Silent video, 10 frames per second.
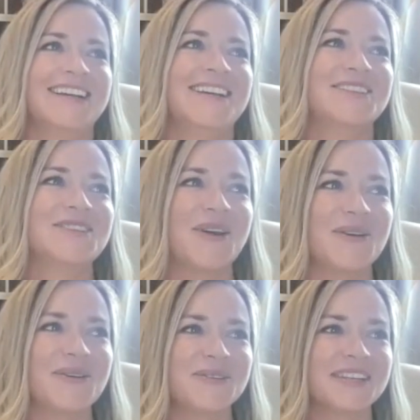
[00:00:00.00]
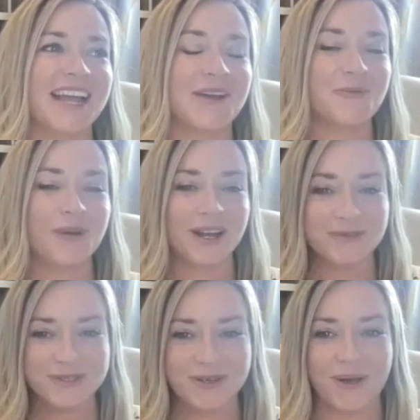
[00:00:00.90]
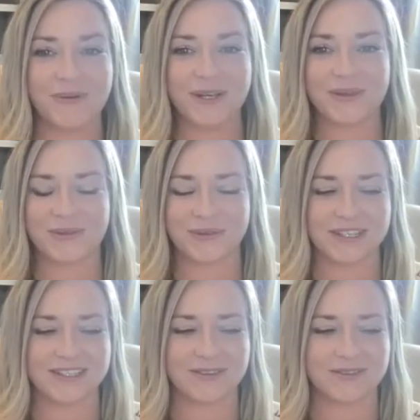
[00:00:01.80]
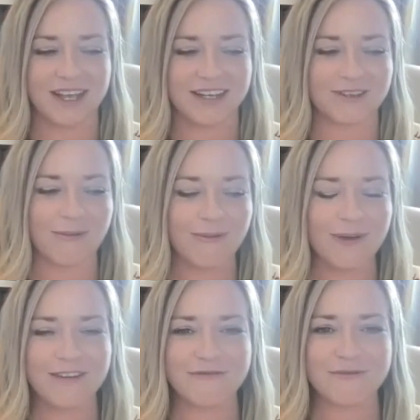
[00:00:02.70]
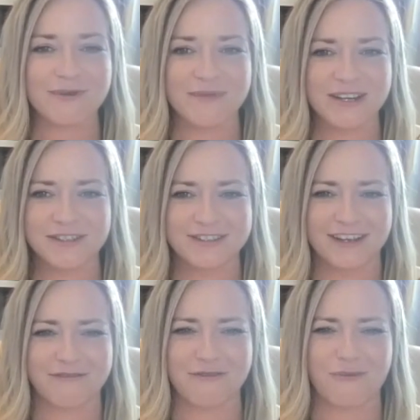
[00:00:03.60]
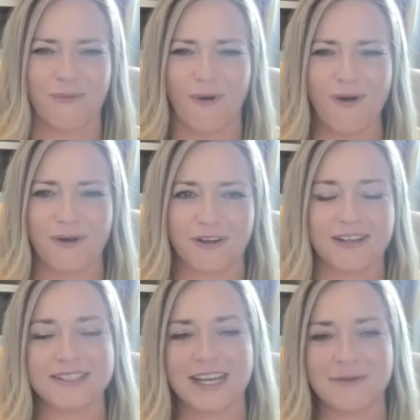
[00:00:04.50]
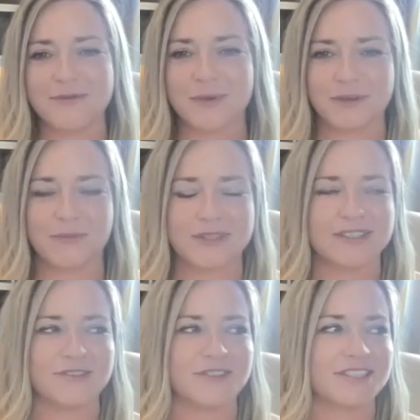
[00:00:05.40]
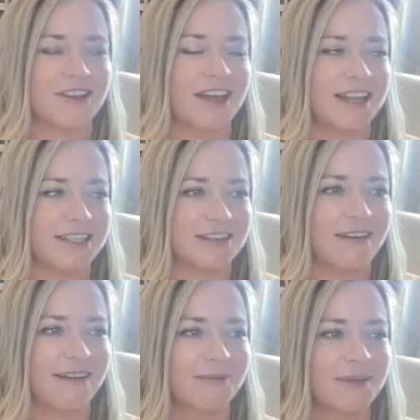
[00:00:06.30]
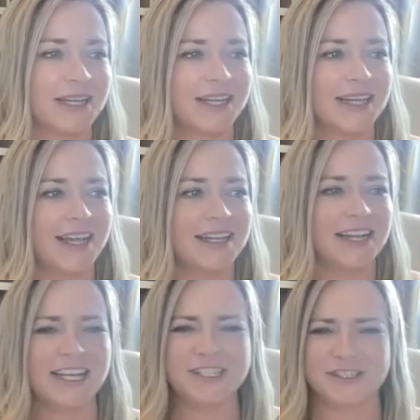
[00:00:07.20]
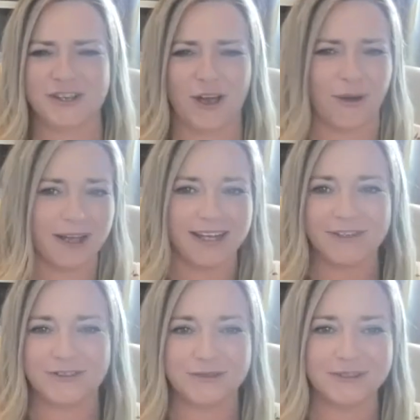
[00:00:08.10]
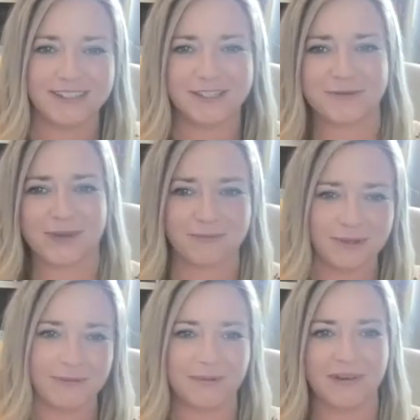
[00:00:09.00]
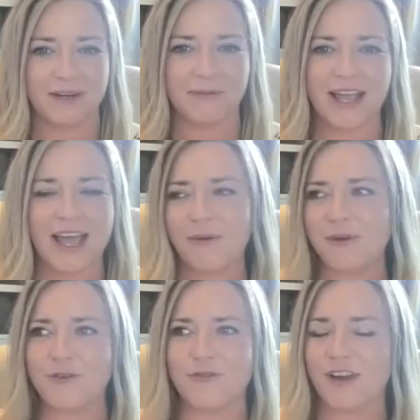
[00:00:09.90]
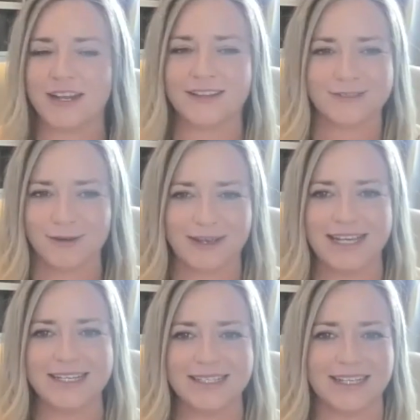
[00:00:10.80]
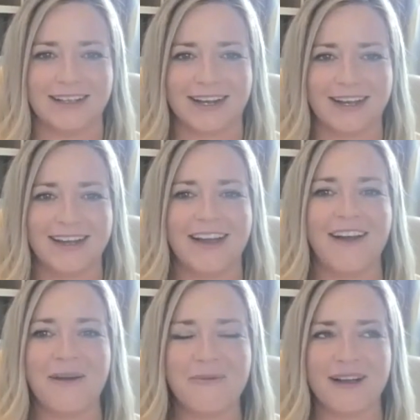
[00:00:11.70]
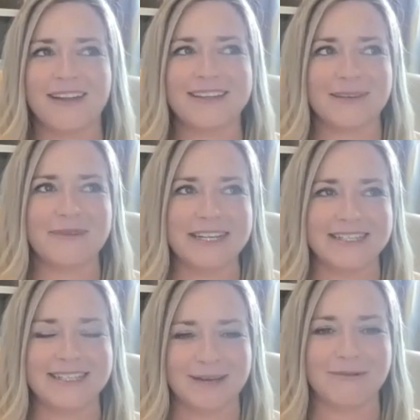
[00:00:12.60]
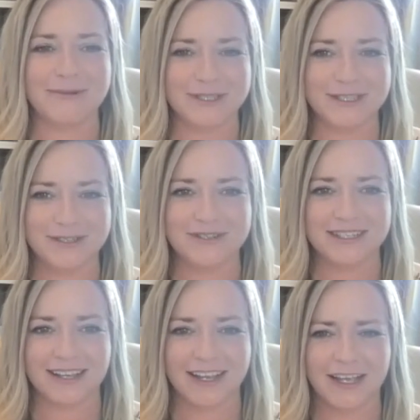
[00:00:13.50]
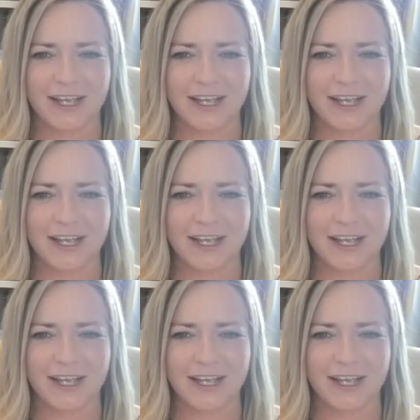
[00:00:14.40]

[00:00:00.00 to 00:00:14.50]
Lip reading: So like when I was going through this, I was like, Tom, I'm waiting for permission. He's like, for what? Because he was building a business on the side at the time. And he'd just go ahead and do it. And he's just like, blah, blah, blah. And I'm like, how are you finding this so easy? Like, someone needs to tell me what to do. And he's like,